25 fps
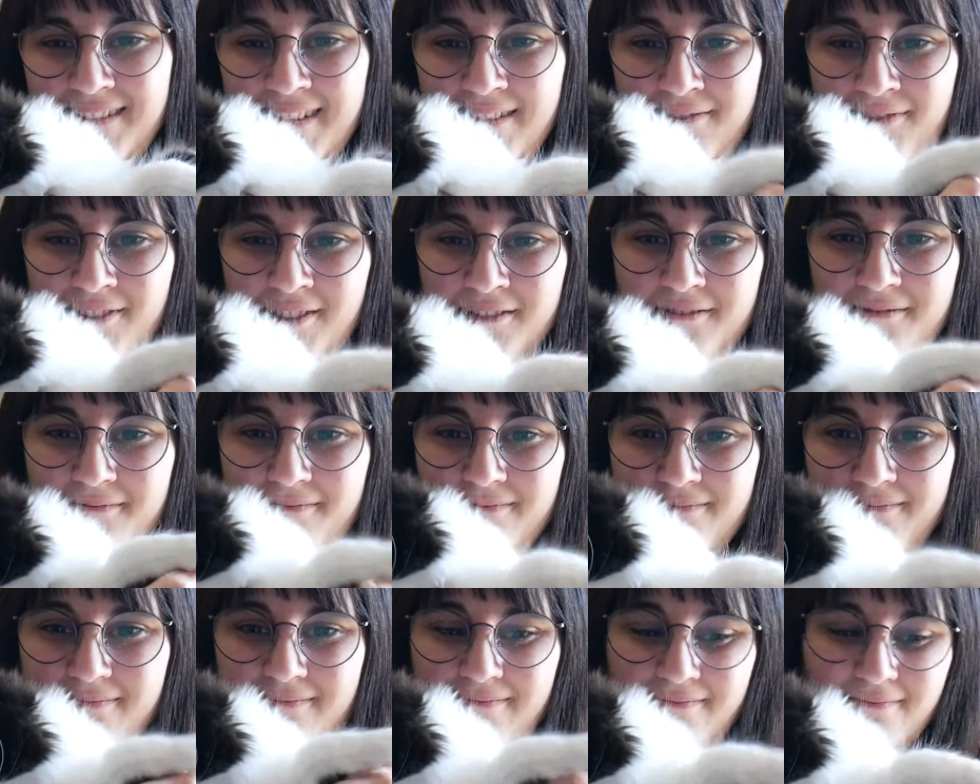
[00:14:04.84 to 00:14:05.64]
nephew.
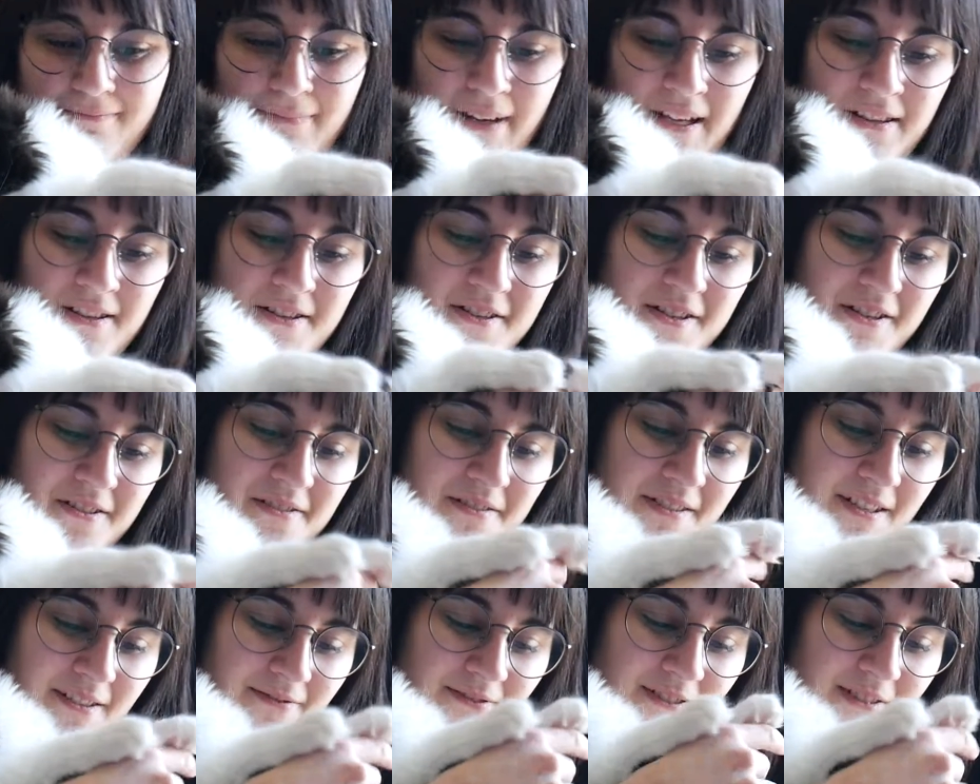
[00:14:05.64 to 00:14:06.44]
Biological
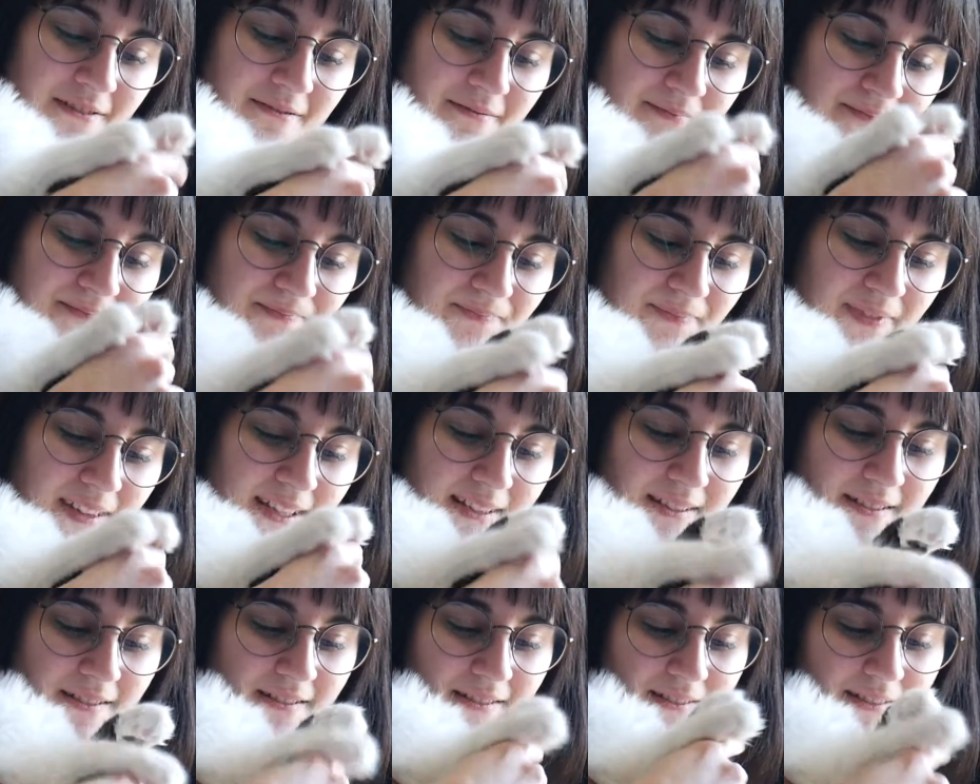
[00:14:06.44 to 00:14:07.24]
nephew.
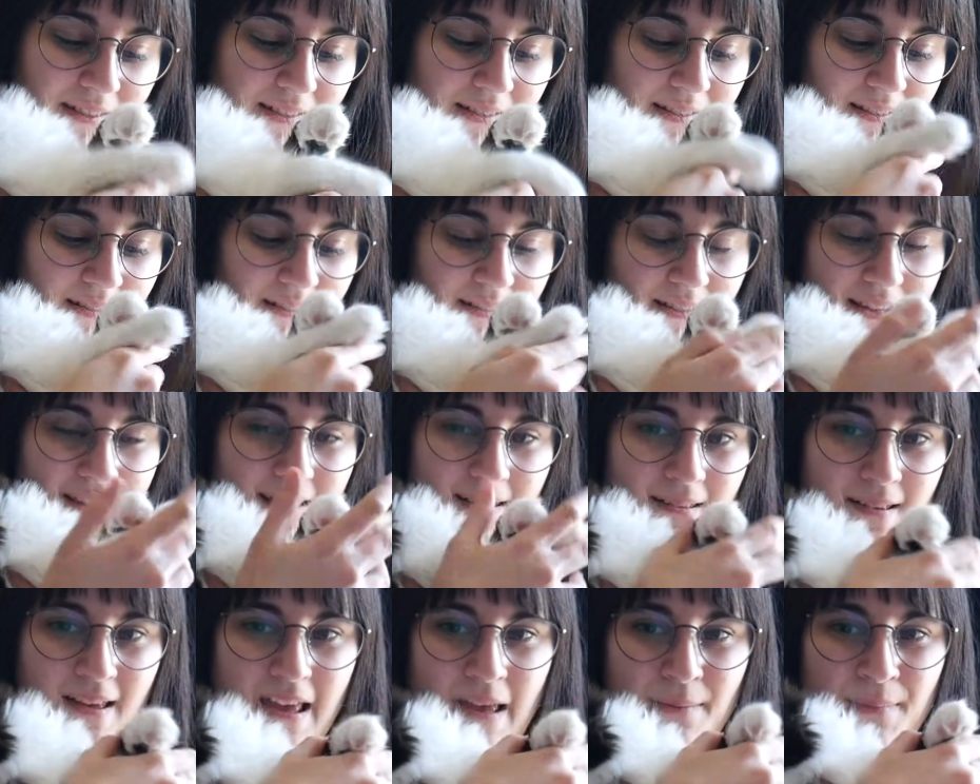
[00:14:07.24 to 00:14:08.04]
It's her sister's
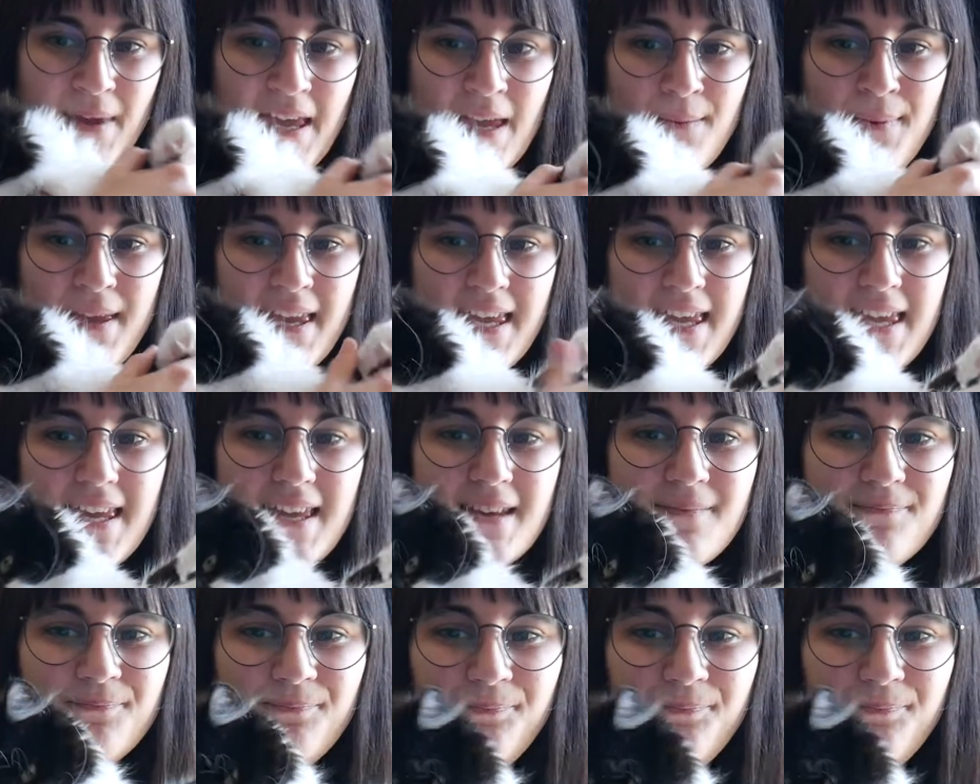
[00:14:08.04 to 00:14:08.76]
baby.